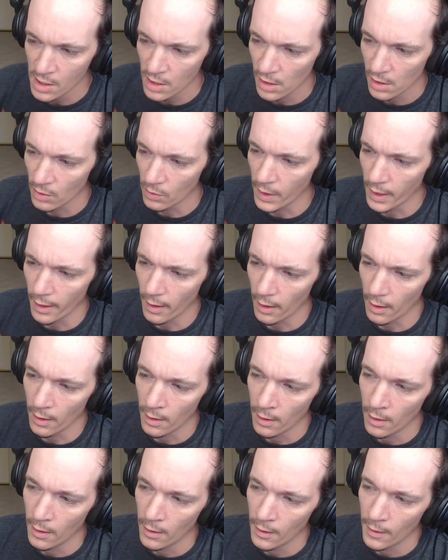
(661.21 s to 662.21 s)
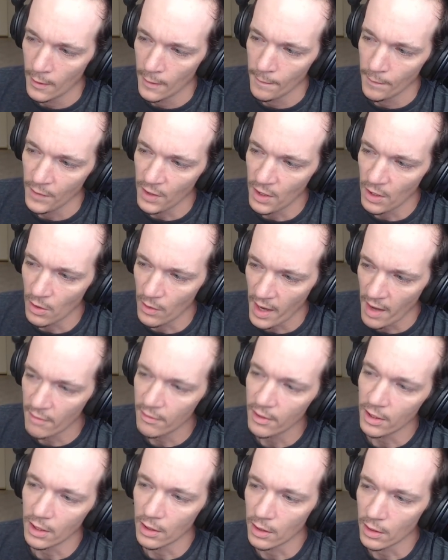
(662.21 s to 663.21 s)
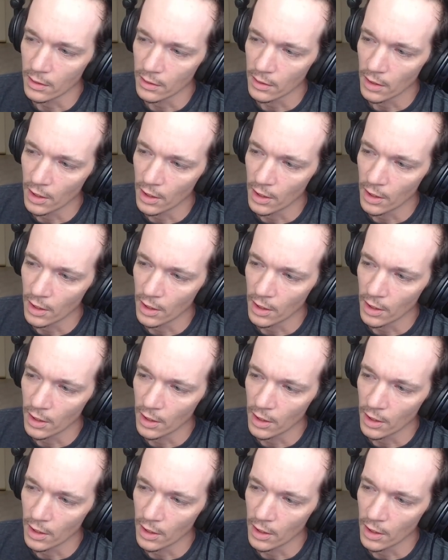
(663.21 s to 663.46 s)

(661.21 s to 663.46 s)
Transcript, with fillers: where you know having a, a